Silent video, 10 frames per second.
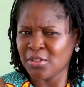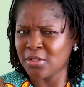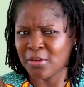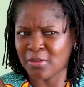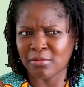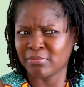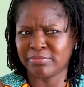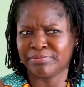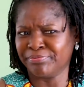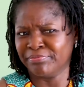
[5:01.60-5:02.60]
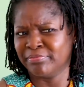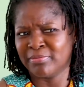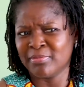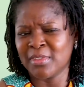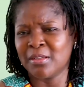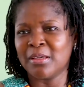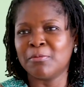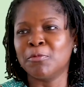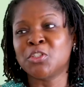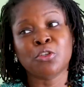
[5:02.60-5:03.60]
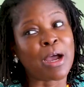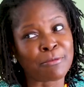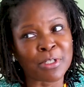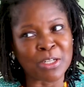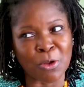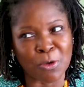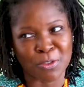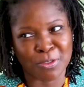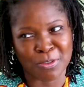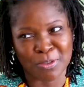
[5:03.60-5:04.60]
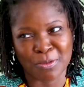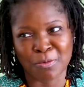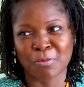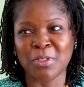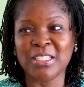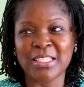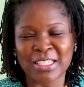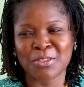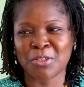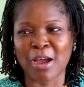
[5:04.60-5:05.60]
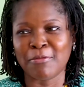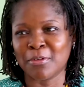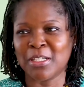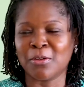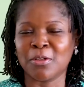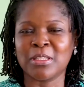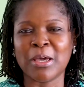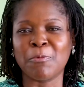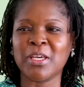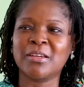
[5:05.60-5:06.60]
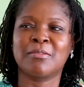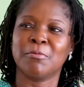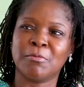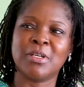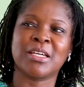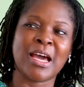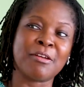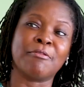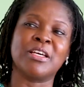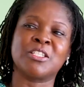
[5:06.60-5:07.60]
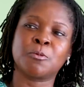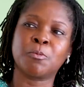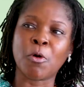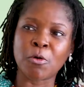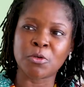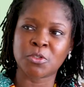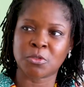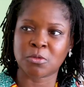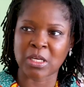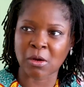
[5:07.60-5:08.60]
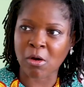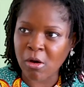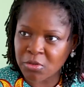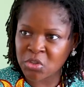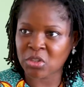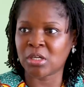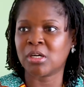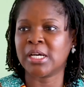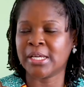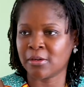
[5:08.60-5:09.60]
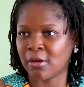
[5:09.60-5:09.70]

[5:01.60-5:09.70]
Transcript: you know. We travel a lot. Mm. We did travel a lot. Then we, we kind of exposed to the culture and